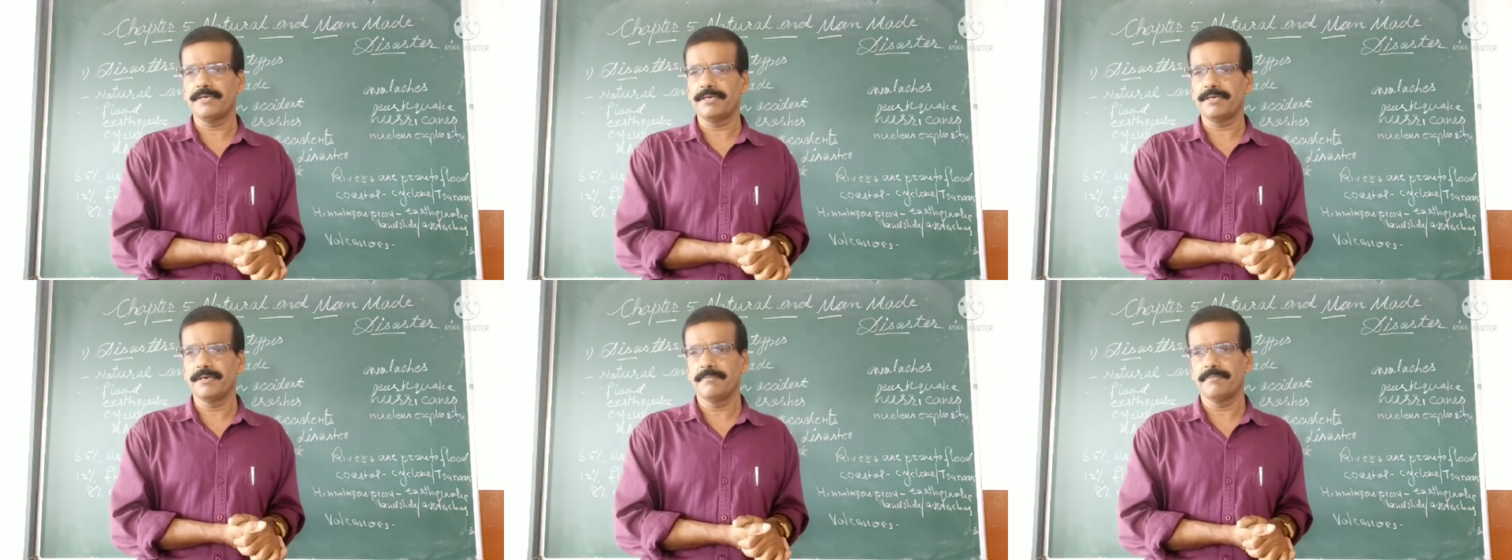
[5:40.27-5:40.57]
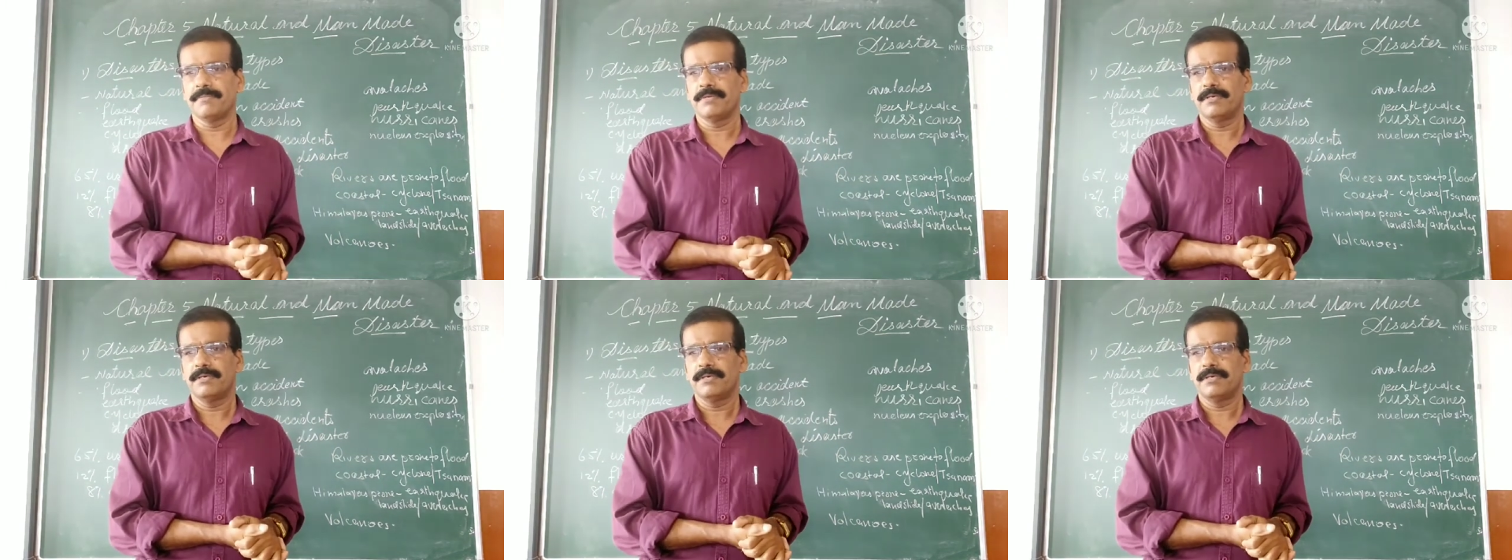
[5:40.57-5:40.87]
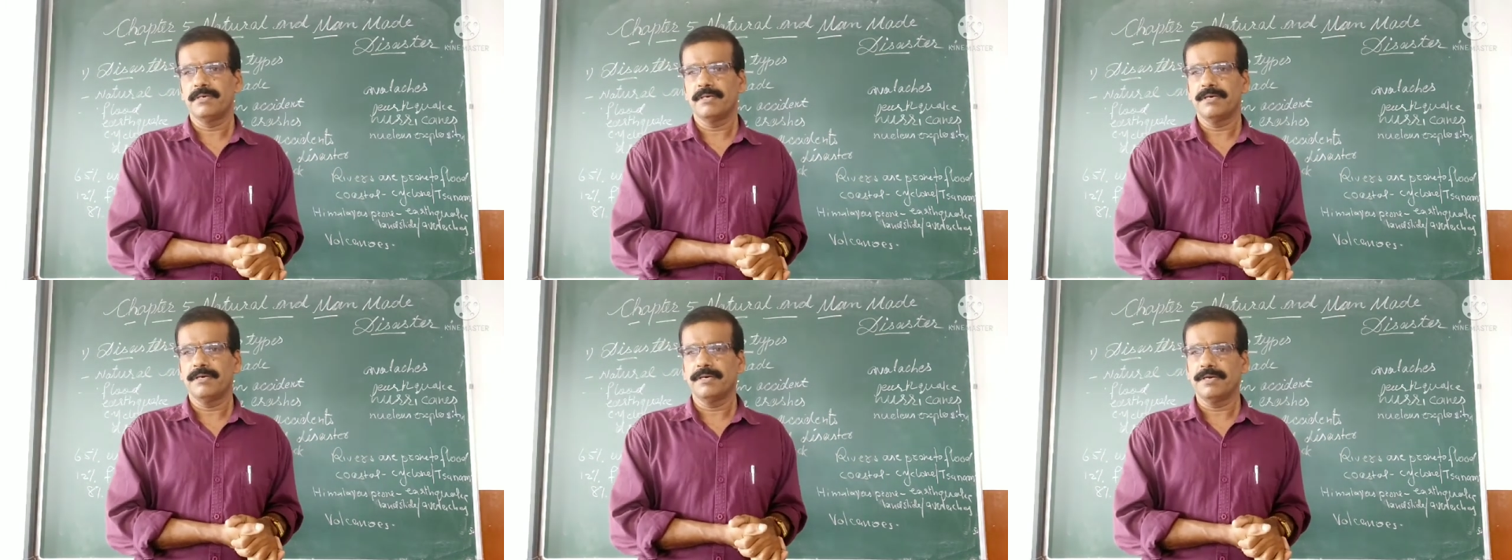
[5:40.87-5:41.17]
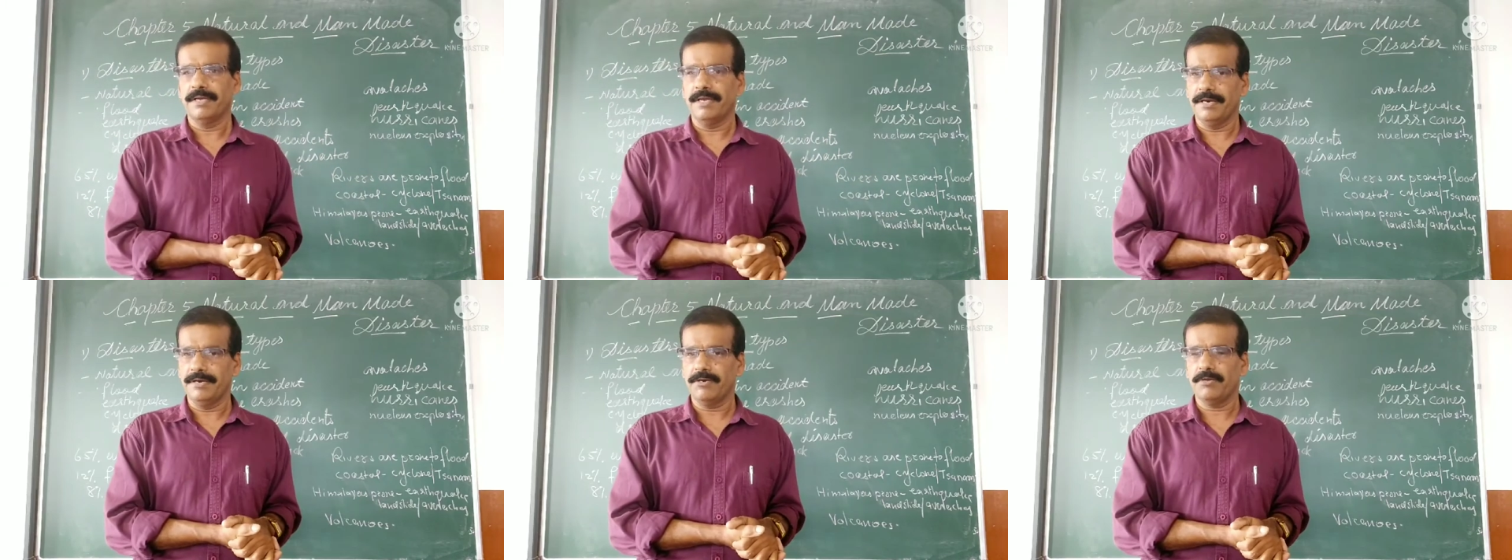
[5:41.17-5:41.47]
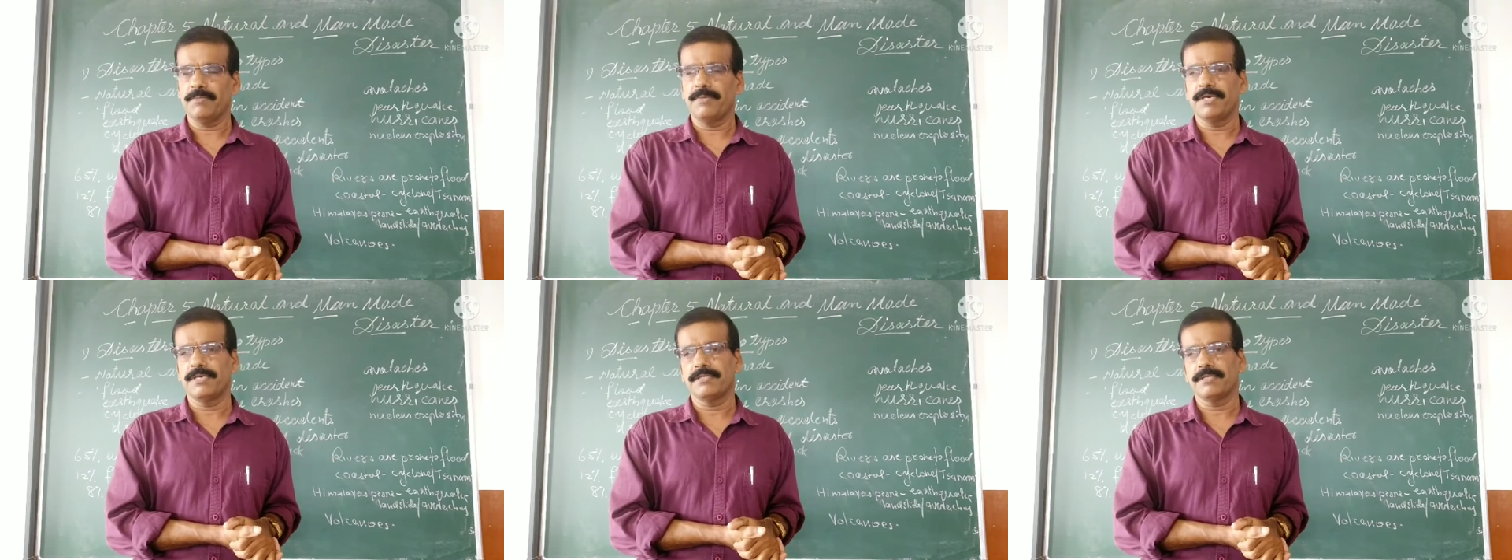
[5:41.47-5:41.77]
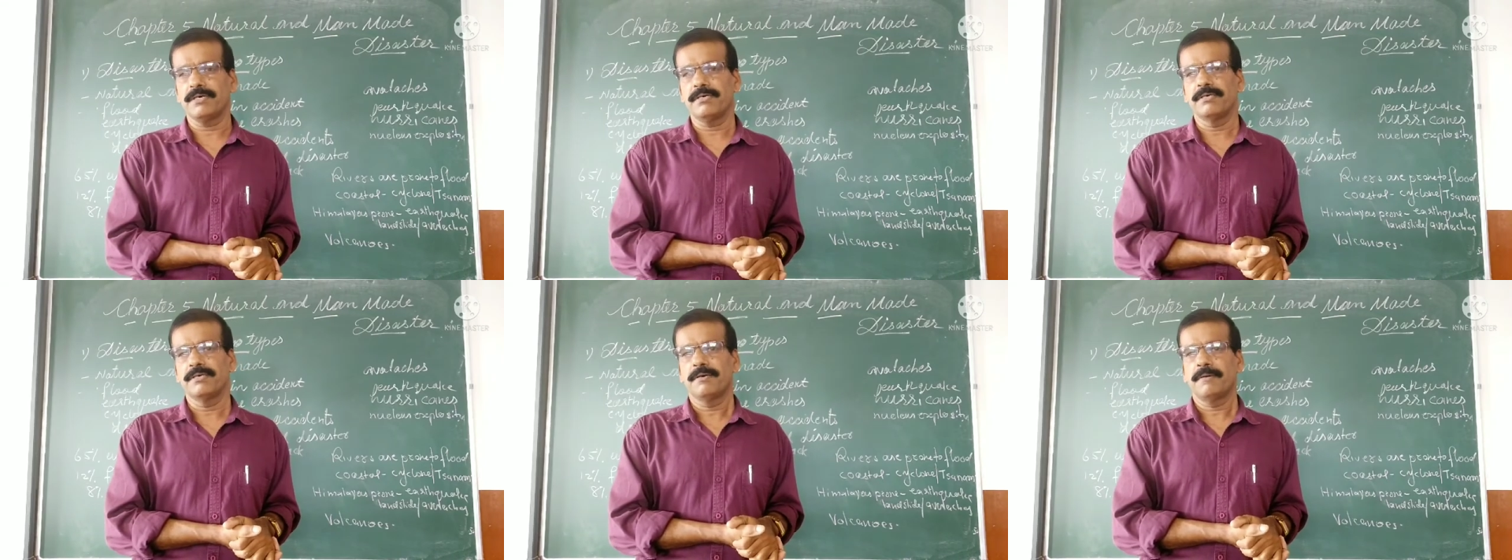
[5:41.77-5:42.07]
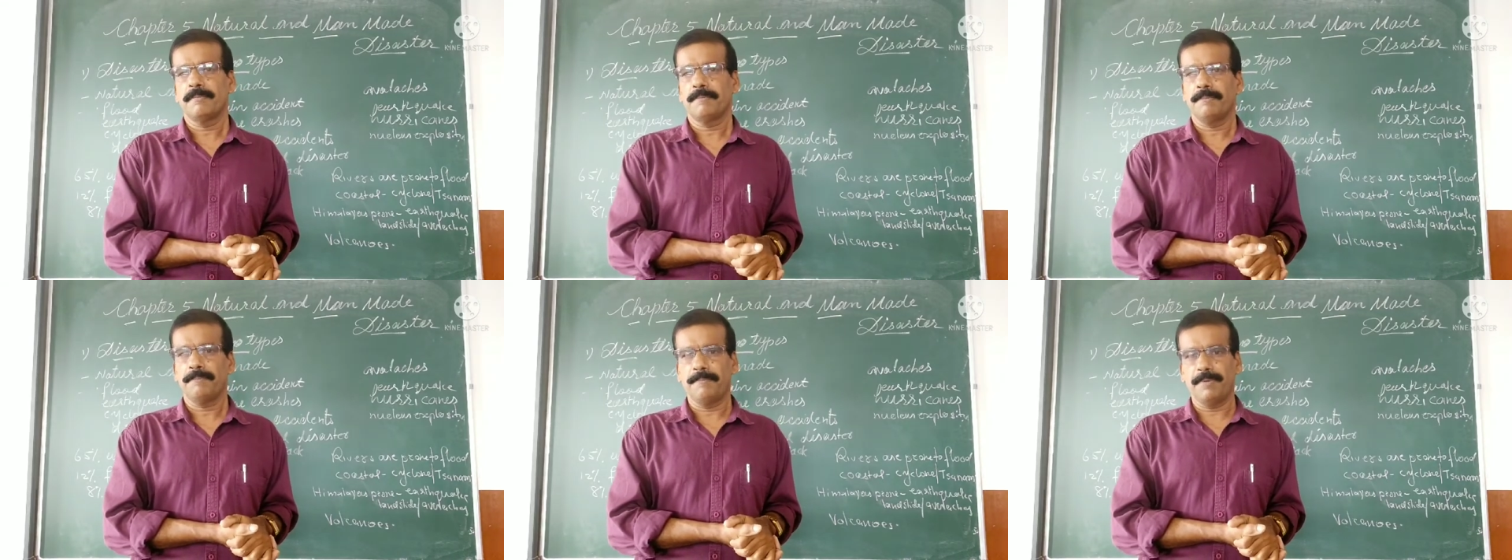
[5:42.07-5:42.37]
income earned by the
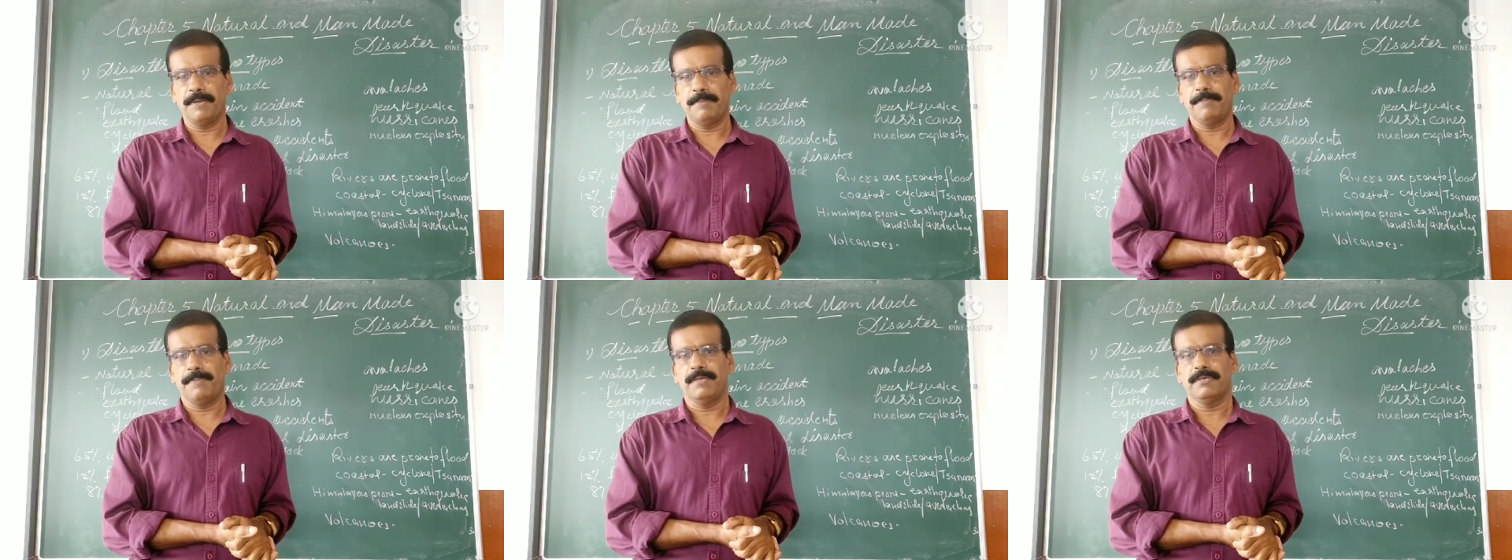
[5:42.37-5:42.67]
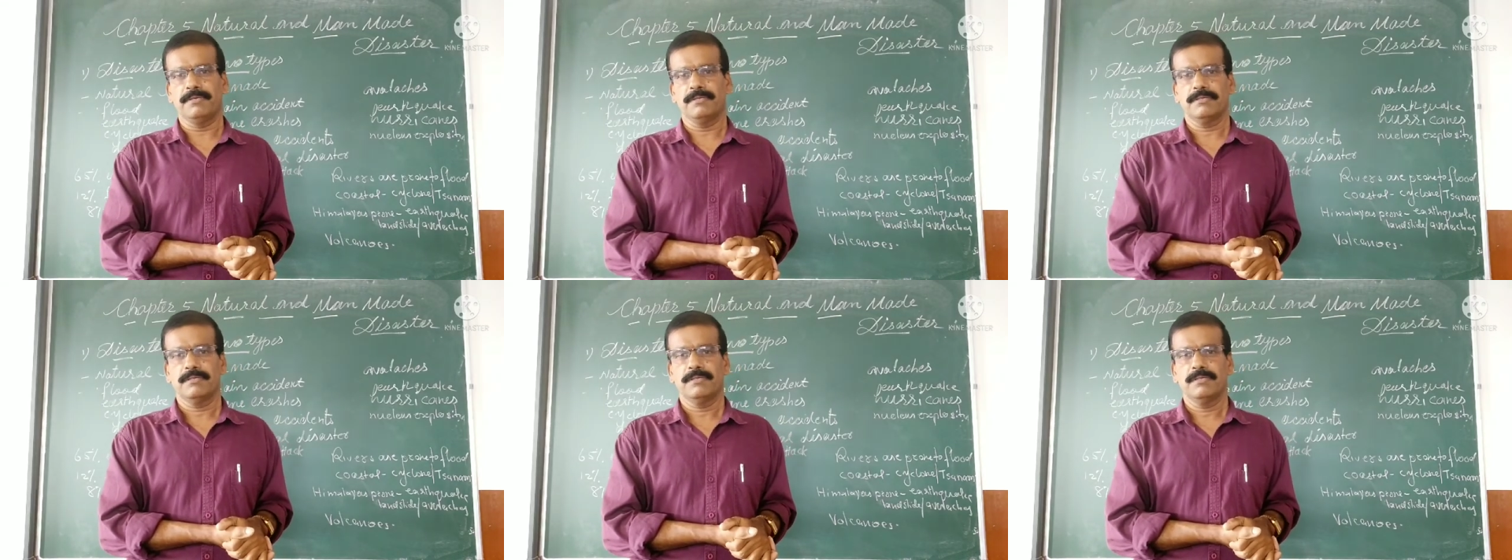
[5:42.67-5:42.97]
people.